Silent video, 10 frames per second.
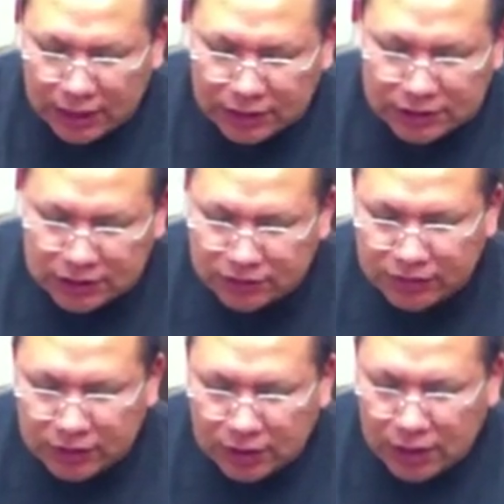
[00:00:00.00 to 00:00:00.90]
at 6
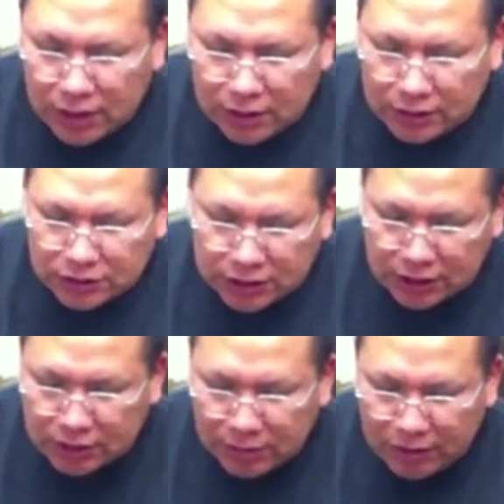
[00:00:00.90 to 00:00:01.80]
feet long. You should
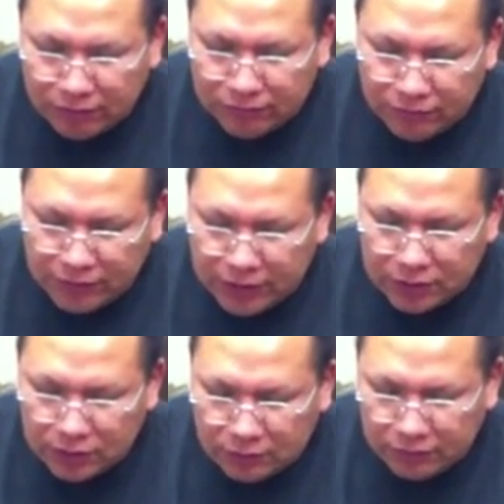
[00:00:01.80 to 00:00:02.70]
get about 15
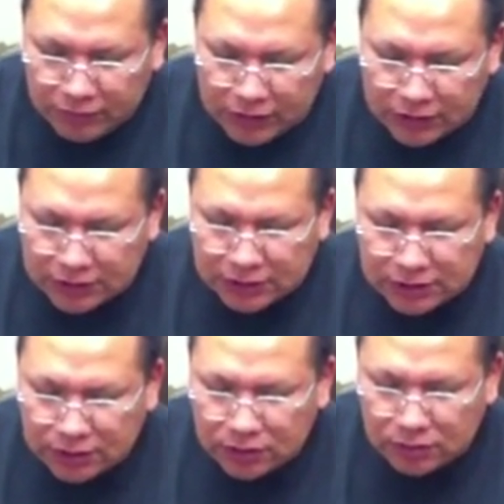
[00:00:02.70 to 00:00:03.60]
to
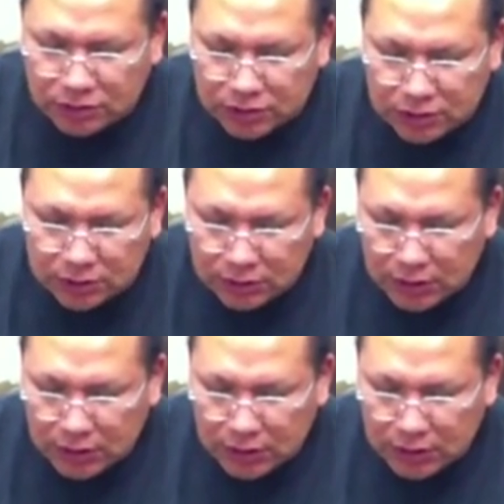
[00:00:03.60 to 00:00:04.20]
16 hoops too.